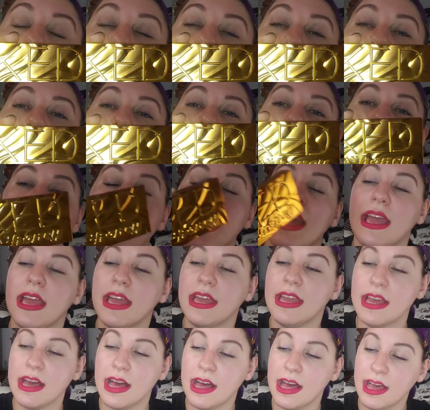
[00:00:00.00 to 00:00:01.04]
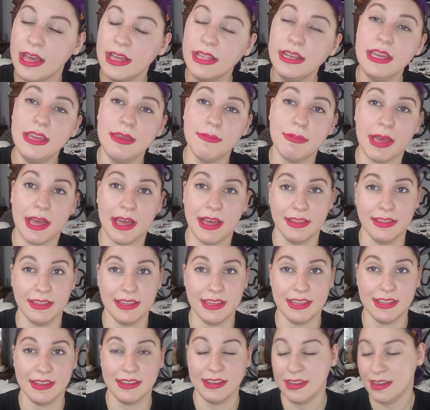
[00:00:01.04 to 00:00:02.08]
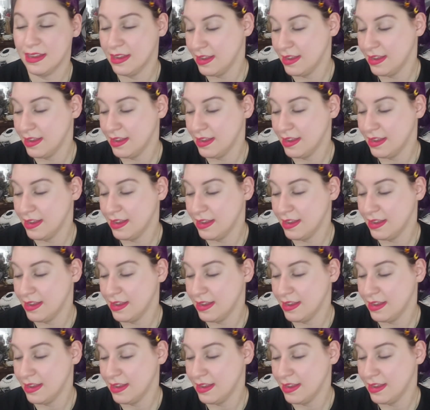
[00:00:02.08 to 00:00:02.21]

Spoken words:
Urban Decay Honey palette.